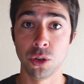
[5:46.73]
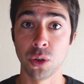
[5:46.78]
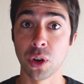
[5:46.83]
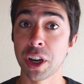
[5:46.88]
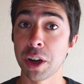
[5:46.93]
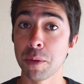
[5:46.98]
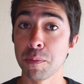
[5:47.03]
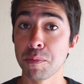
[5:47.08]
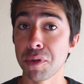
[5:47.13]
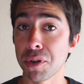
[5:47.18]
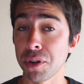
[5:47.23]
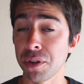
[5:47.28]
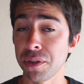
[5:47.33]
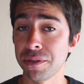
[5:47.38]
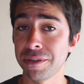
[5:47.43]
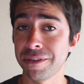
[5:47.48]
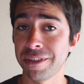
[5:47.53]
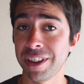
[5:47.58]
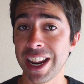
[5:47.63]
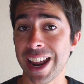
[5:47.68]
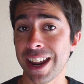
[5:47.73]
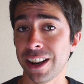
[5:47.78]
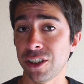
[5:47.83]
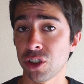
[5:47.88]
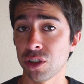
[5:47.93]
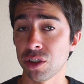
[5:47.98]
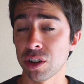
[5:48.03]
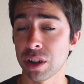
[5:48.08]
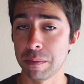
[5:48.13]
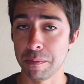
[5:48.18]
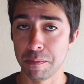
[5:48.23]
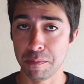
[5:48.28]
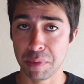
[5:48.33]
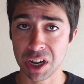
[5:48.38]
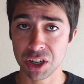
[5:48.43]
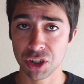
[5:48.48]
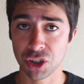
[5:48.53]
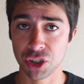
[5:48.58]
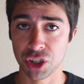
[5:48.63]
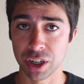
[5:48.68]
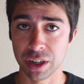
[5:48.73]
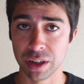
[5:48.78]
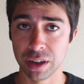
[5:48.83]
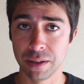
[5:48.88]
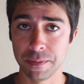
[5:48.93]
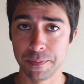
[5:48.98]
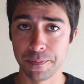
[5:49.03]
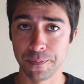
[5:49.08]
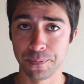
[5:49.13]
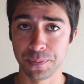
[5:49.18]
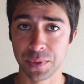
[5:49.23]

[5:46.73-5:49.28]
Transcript: You can improve the engine's combustion